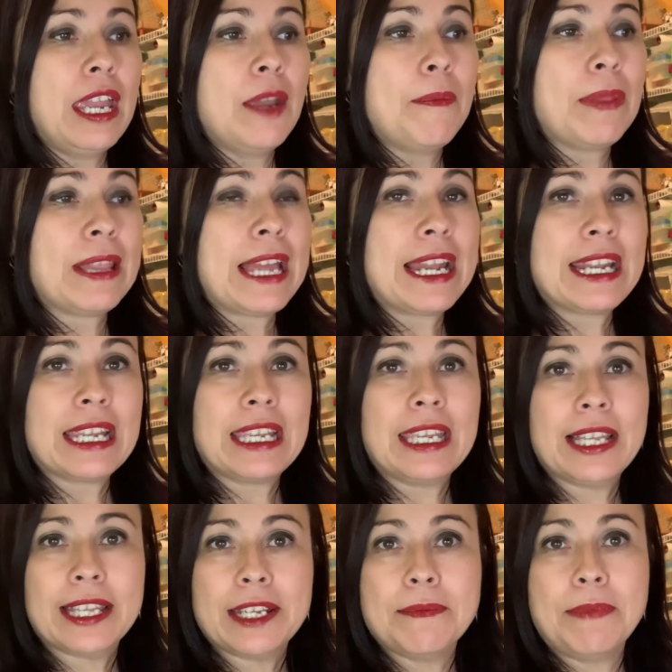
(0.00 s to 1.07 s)

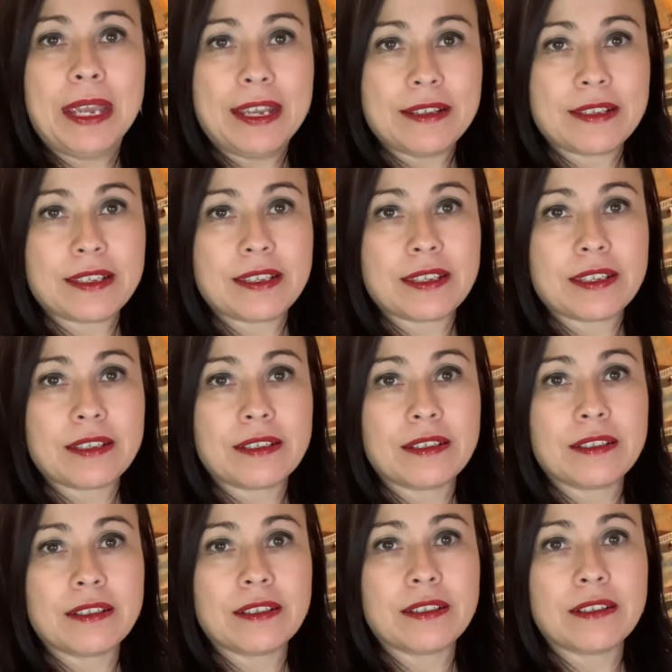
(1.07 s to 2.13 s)
planet-killing base
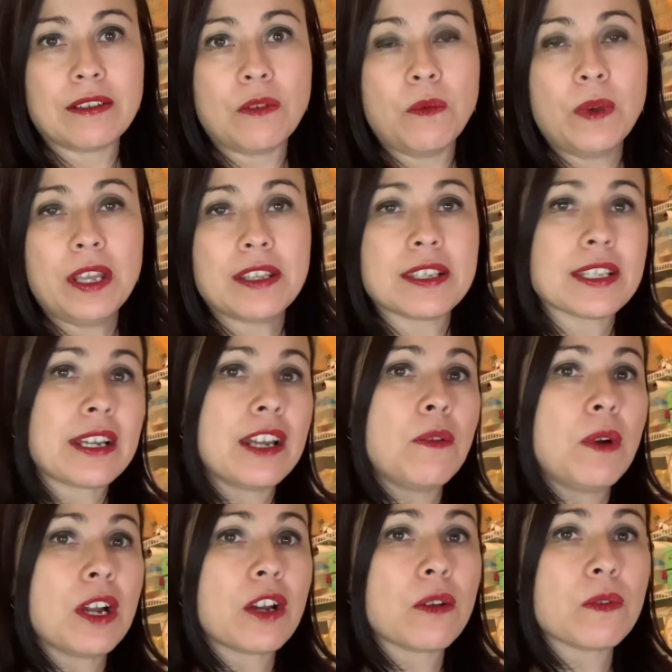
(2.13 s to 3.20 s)
when
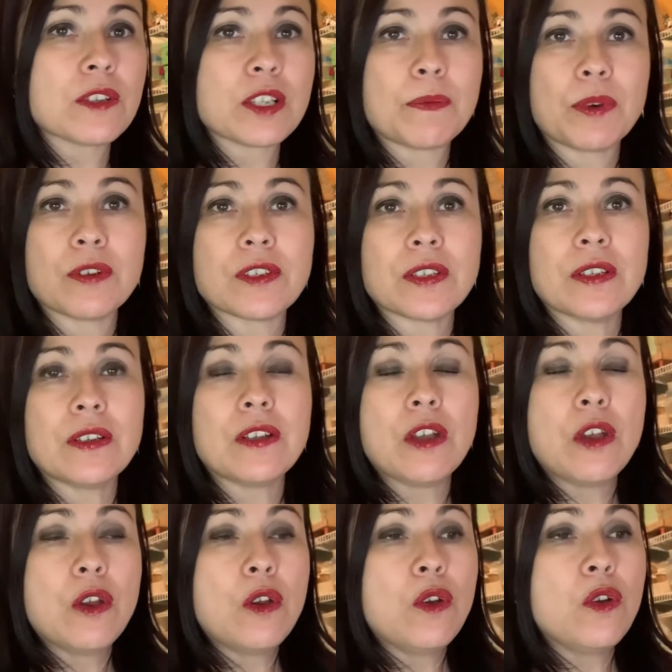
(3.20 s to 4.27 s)
Skywalker was a person
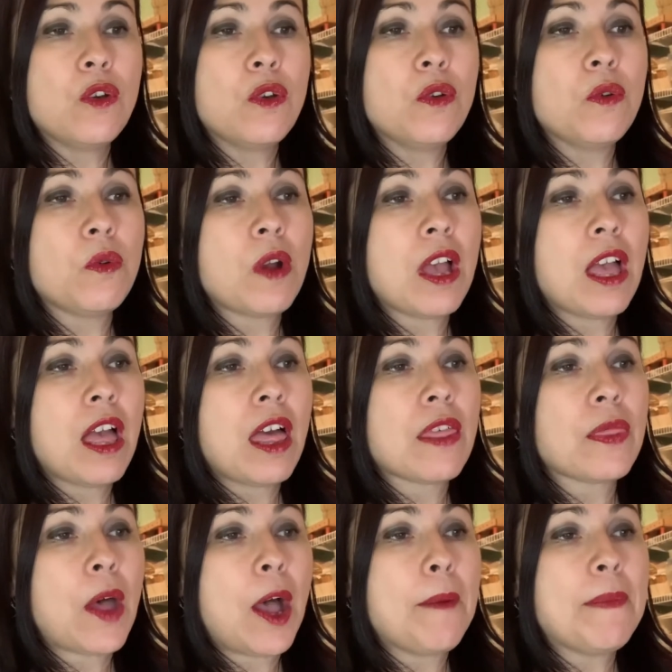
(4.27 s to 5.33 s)
who
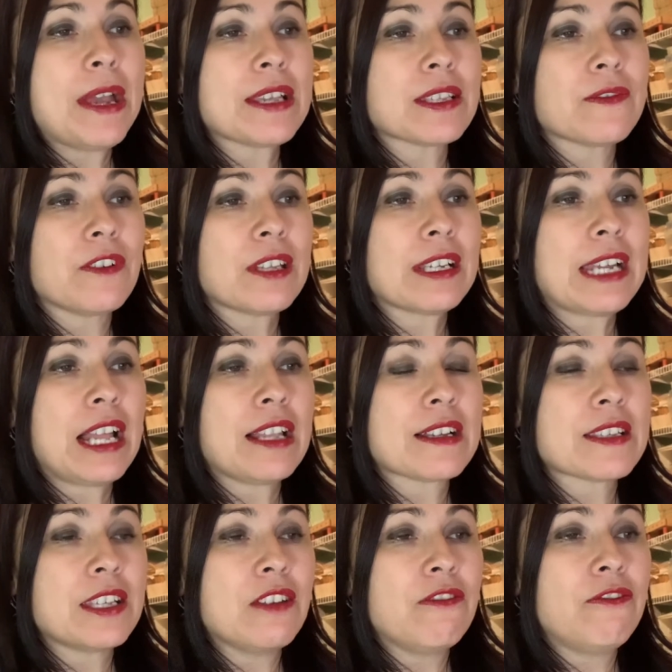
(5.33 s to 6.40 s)
thought best for the
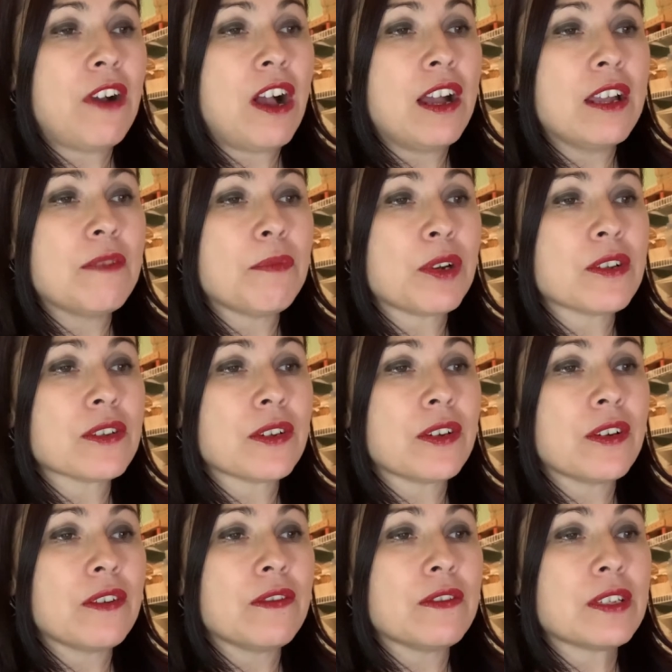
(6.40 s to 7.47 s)
galaxy, fought and
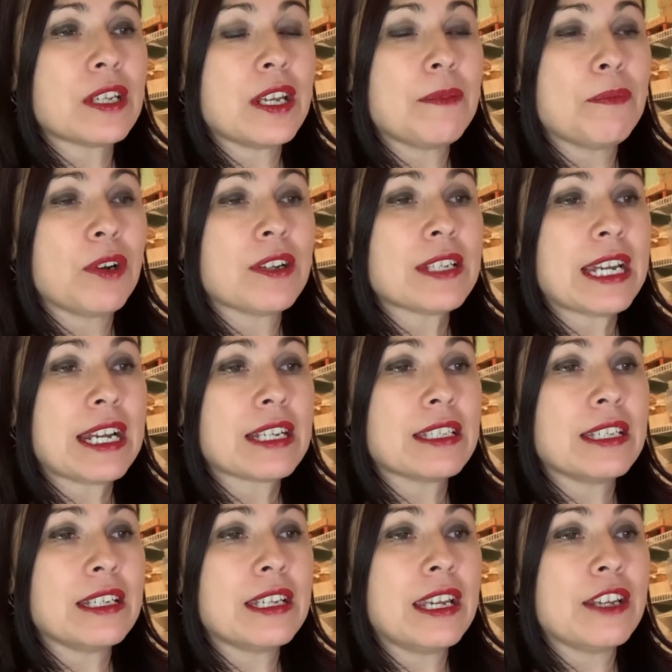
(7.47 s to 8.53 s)
preserved and
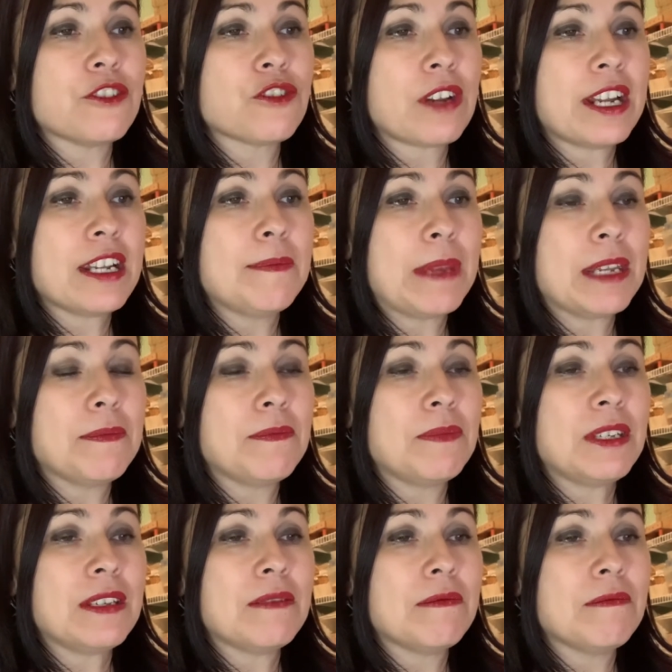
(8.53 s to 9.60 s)
protected and tried to
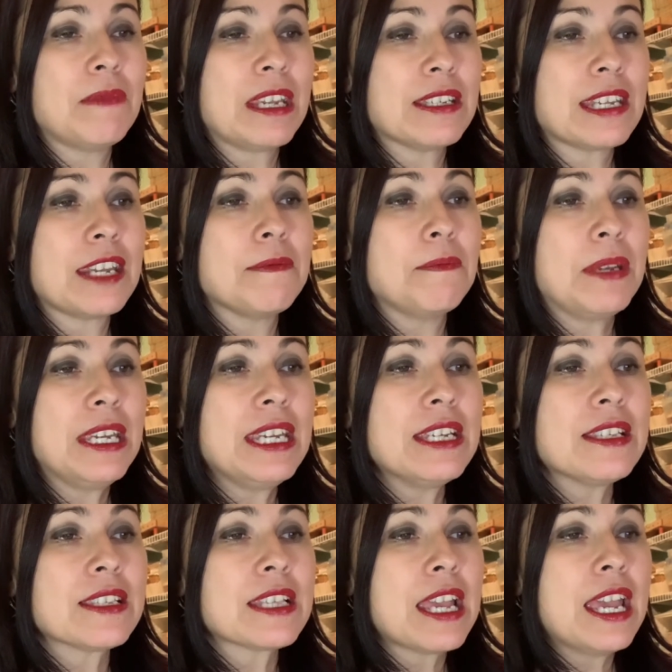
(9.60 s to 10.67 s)
maintain
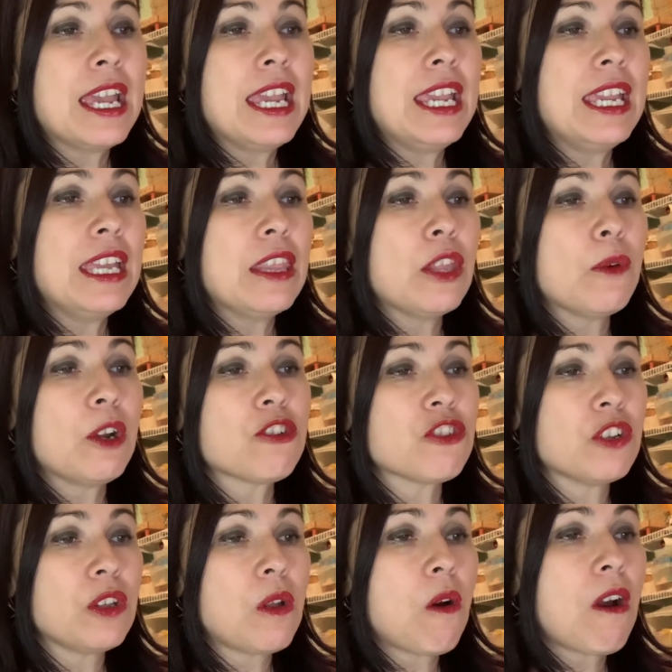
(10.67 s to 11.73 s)
peace in the
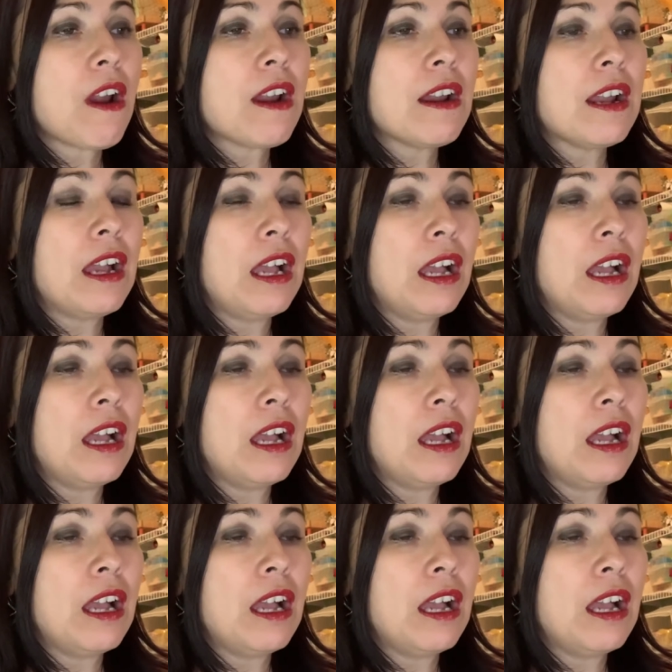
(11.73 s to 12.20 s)
original lore?